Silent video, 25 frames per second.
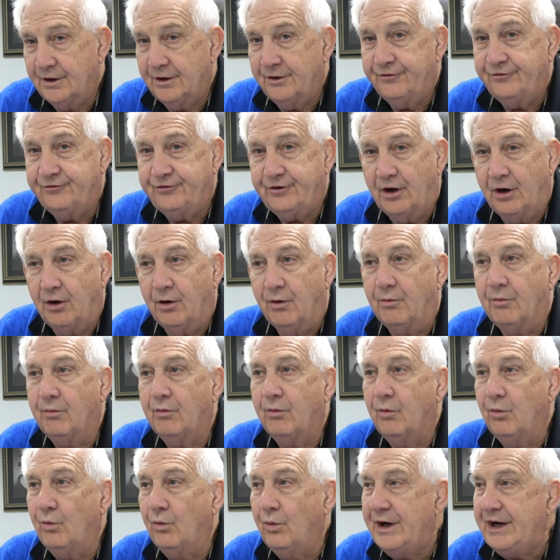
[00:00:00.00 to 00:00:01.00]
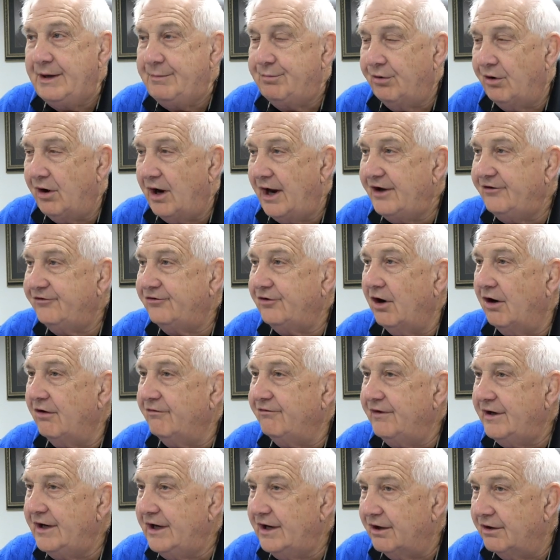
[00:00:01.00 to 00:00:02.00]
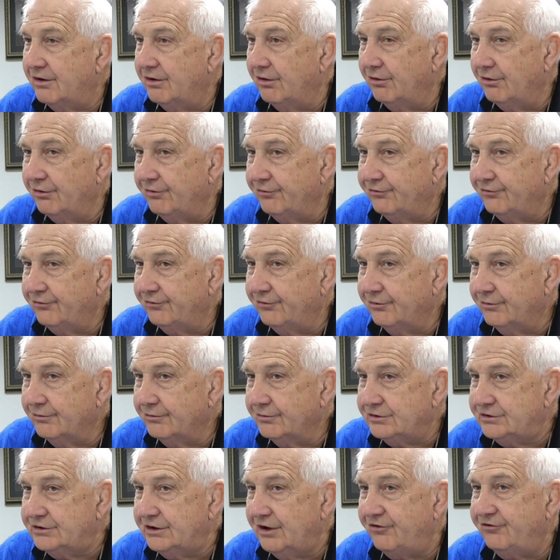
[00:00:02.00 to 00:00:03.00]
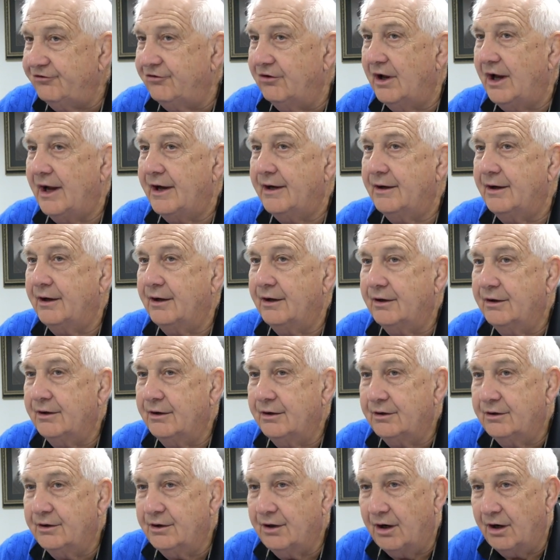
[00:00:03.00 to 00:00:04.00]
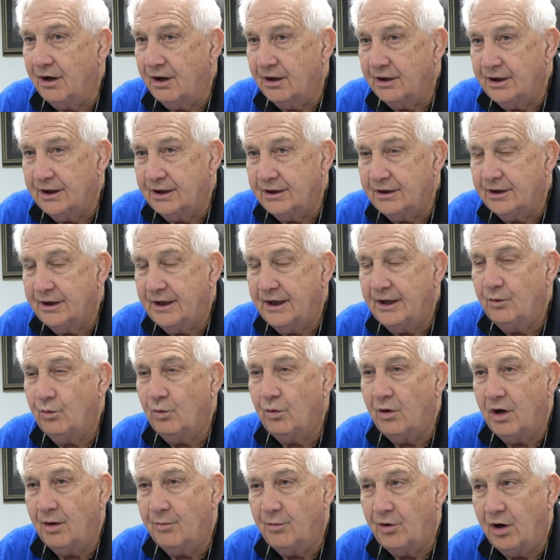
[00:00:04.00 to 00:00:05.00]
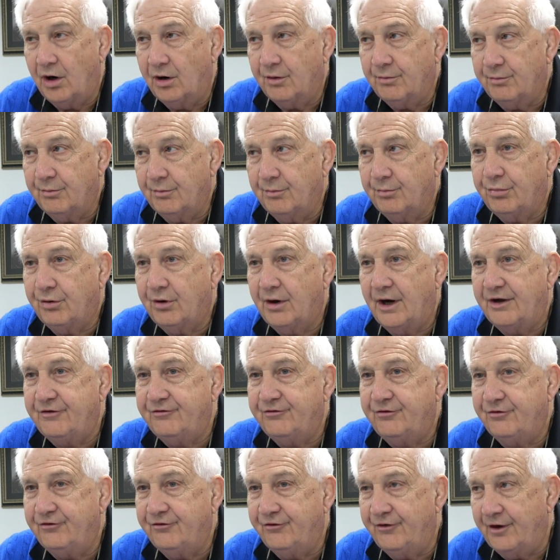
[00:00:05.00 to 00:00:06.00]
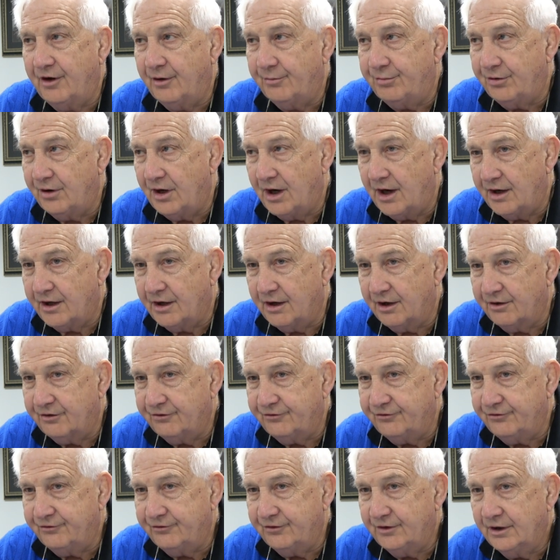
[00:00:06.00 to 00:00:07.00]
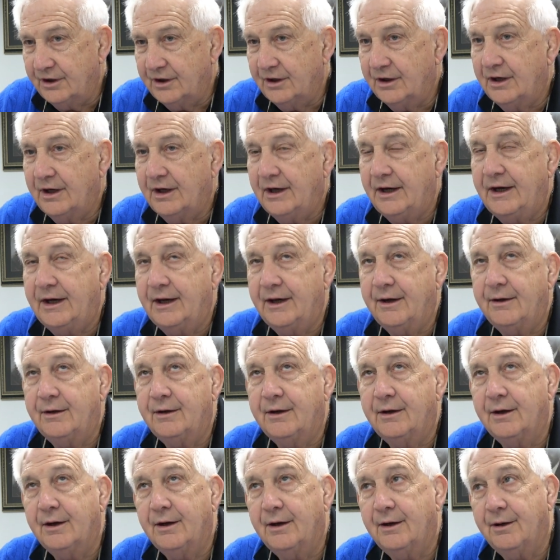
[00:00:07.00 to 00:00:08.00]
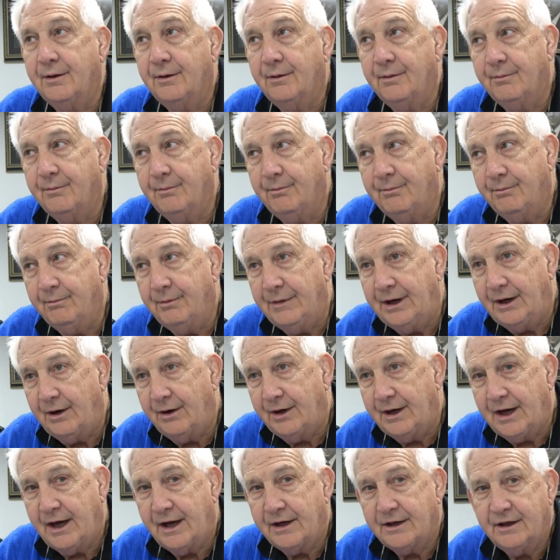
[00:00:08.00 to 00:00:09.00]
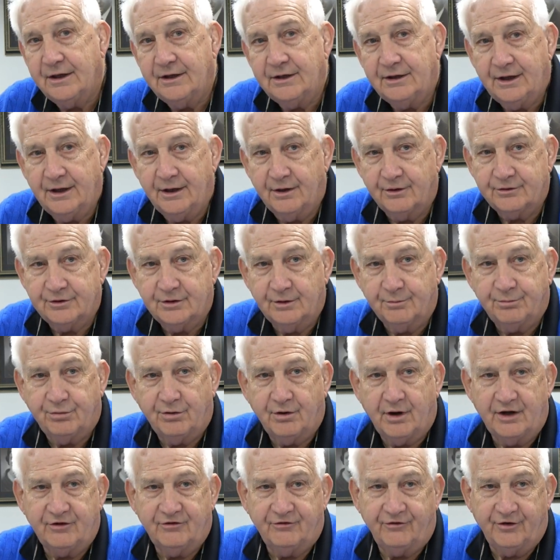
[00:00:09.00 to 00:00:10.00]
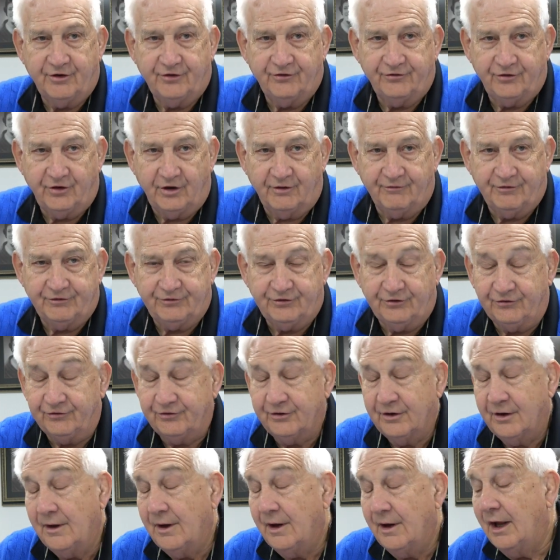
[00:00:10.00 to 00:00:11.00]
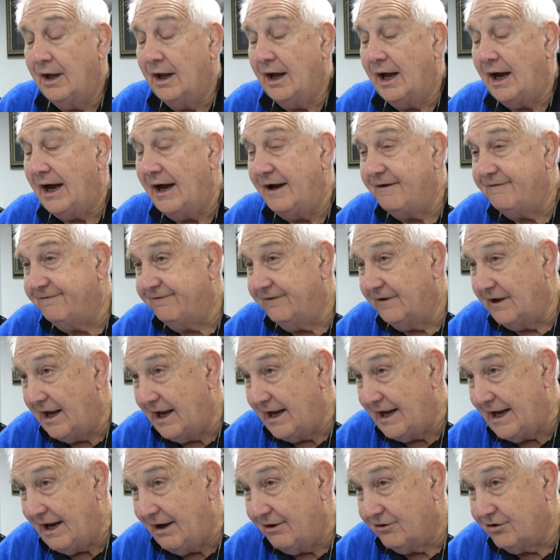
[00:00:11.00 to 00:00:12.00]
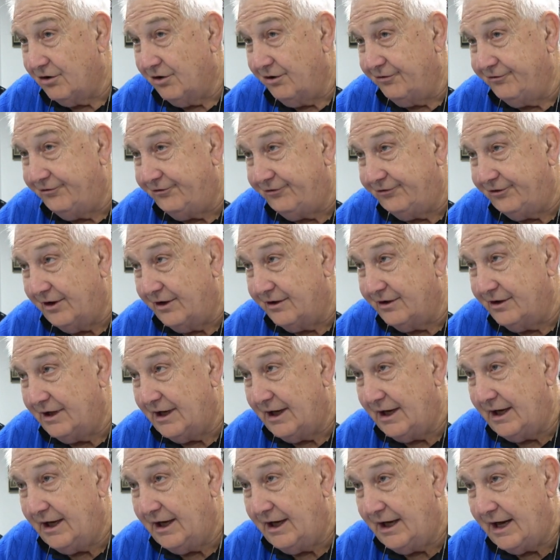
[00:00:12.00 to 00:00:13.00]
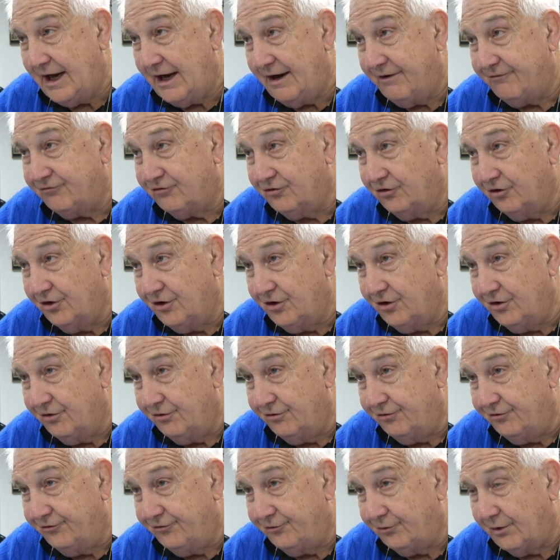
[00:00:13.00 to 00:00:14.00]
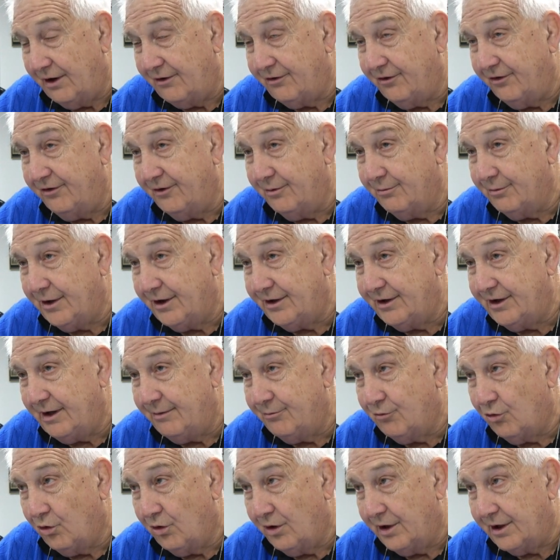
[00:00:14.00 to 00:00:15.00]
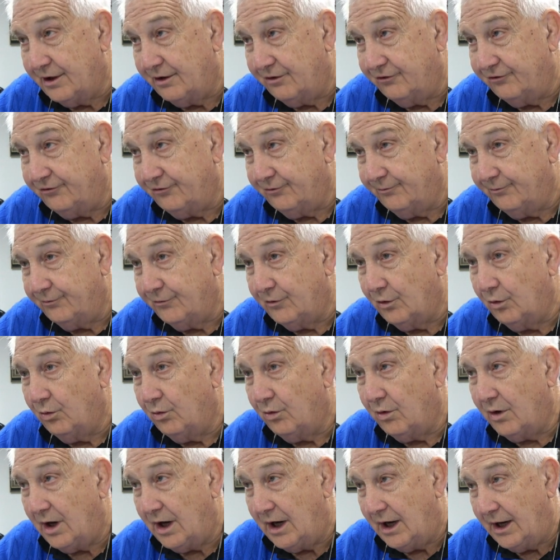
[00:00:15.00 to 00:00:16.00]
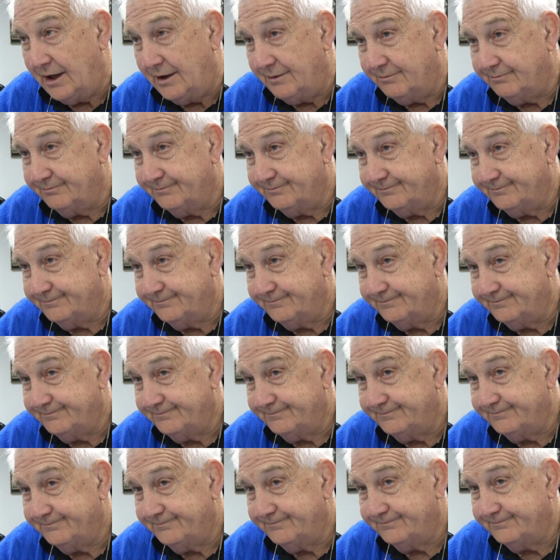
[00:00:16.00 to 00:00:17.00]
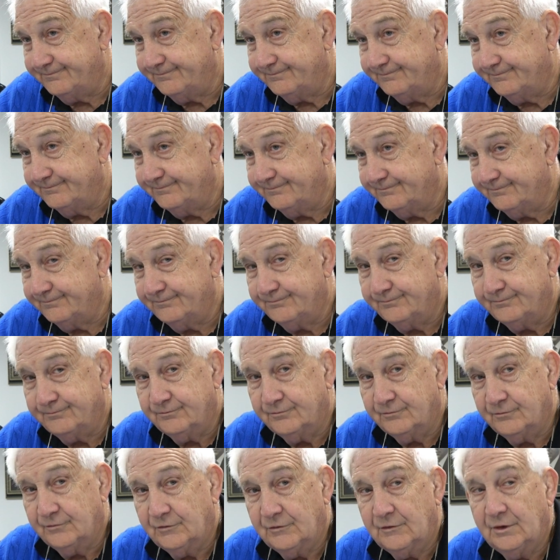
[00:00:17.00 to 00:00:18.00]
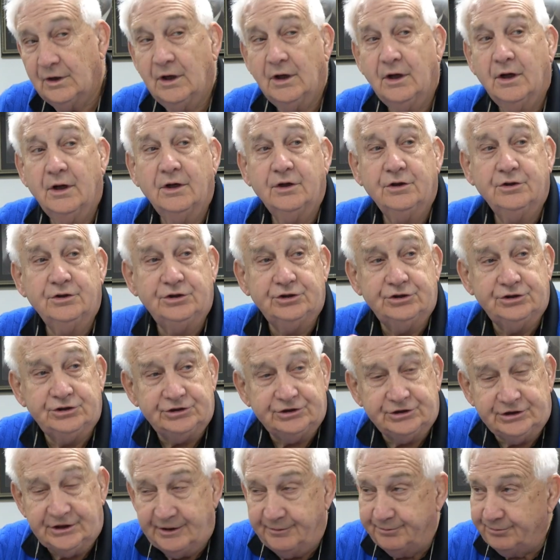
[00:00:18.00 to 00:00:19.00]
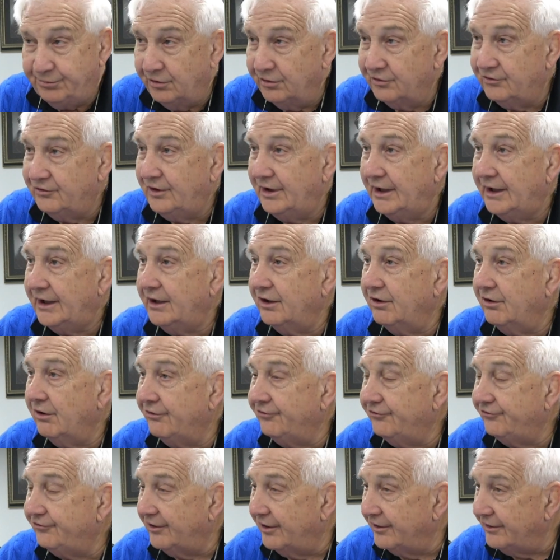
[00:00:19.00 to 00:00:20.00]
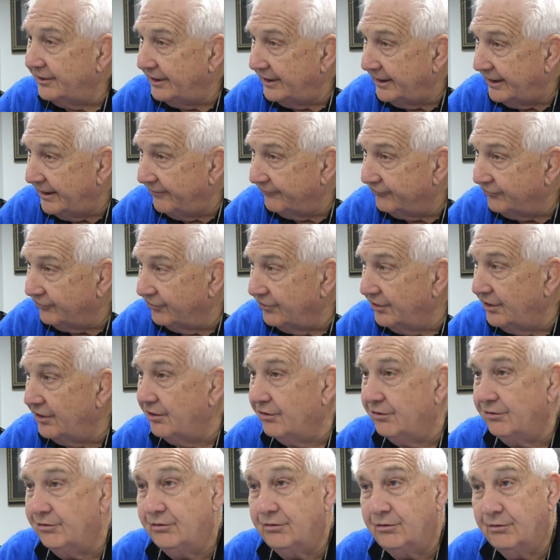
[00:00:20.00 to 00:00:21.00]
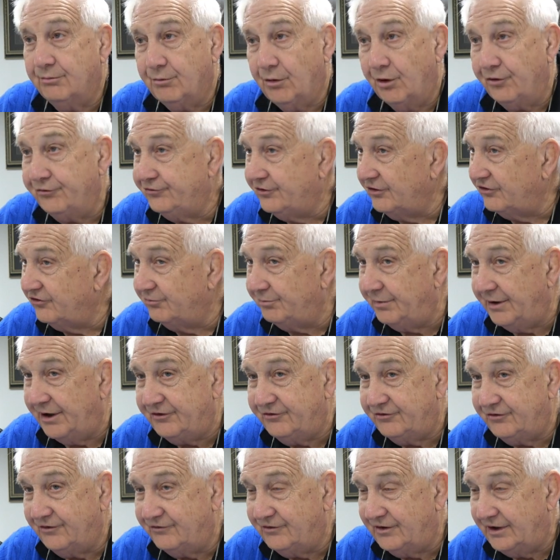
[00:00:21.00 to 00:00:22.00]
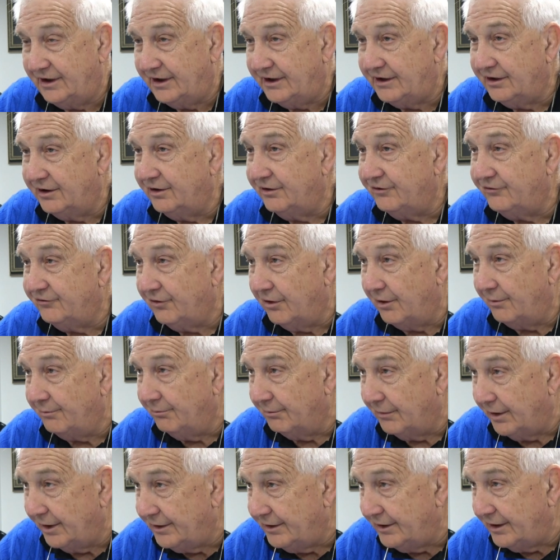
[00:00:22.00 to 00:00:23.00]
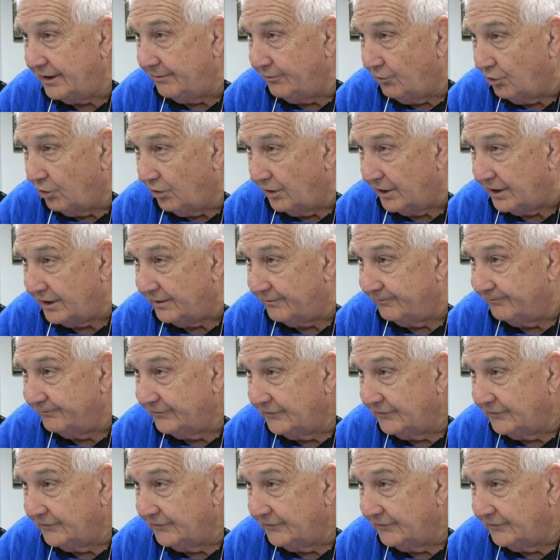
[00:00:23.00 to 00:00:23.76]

So we price our vehicles just like Target and Walmart prices their products and Marriott and Delta price their services. I fly out on Sunday afternoons rather than Monday mornings. Why? Cheaper airline ticket. Cheaper ticket on Sunday afternoon. Most expensive ticket is on Monday morning.